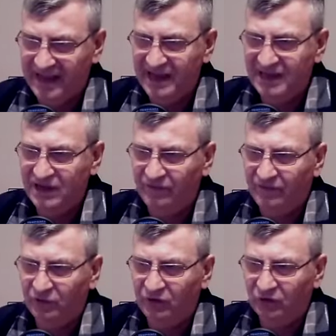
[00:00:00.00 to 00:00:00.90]
Thank you
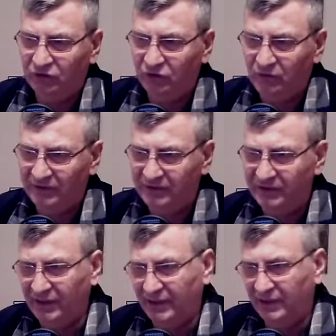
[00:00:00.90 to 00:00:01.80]
for the
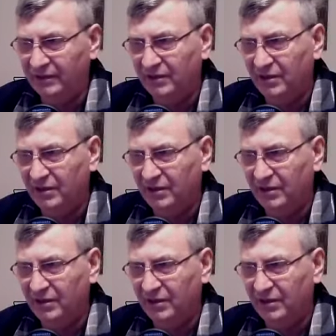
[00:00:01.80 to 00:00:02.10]
authority